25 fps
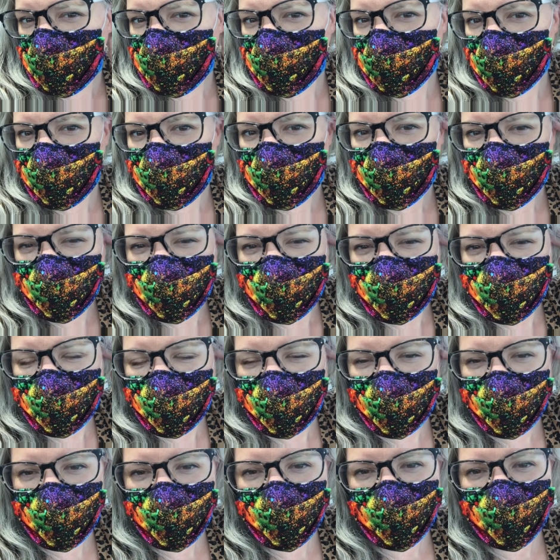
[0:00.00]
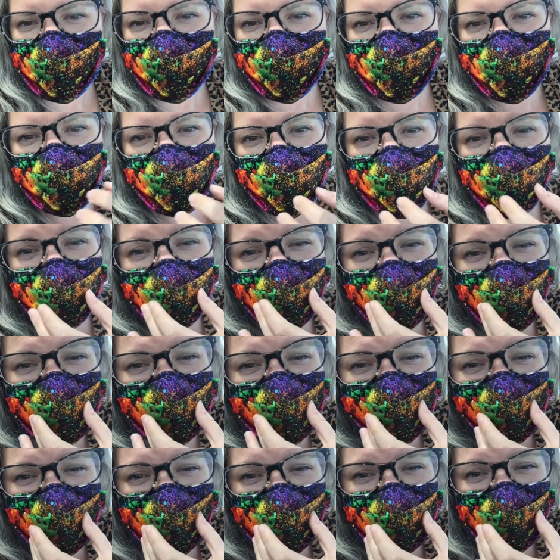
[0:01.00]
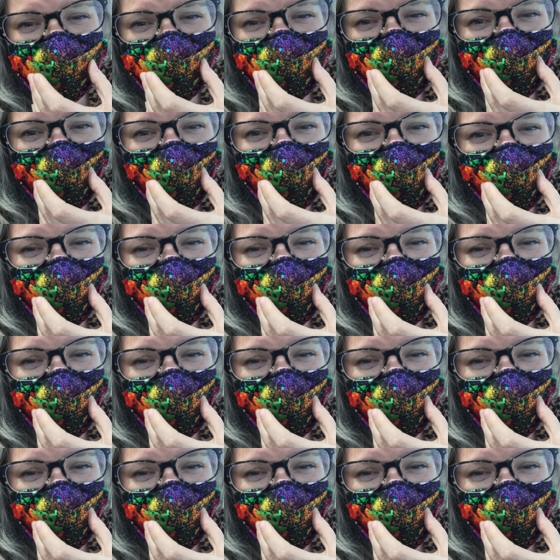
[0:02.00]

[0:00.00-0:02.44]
but because of the